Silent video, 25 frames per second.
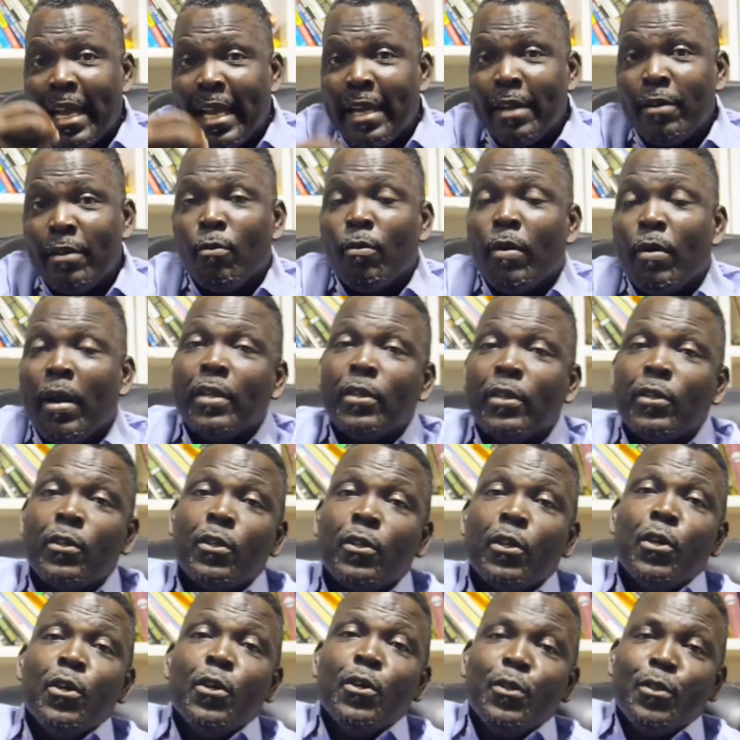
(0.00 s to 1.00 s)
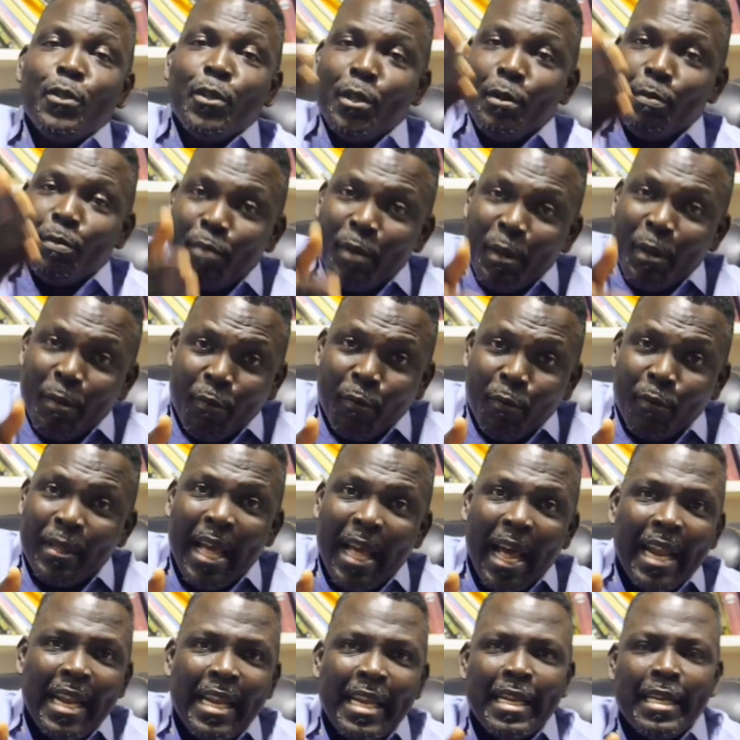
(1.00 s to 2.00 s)
ignorance to the people they
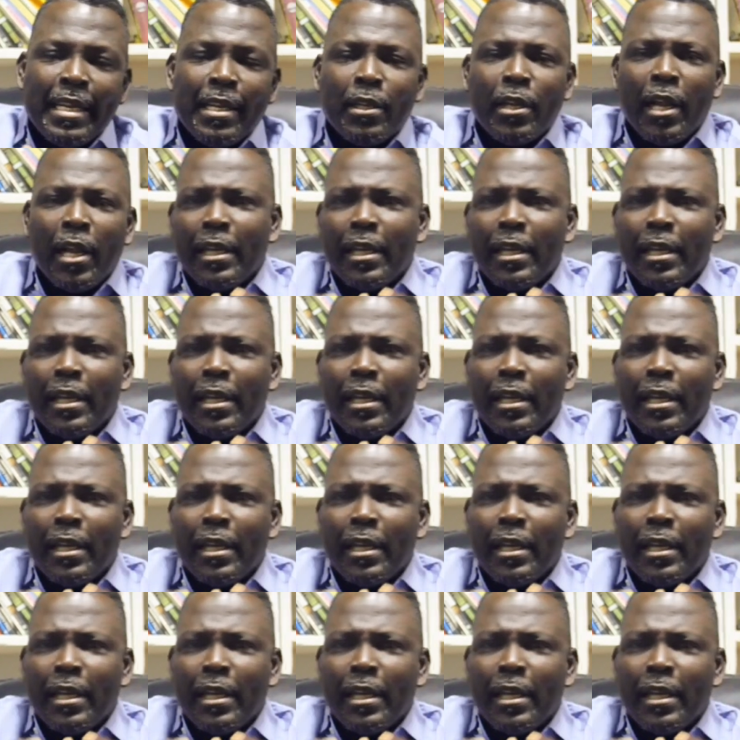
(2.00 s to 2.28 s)
are leading,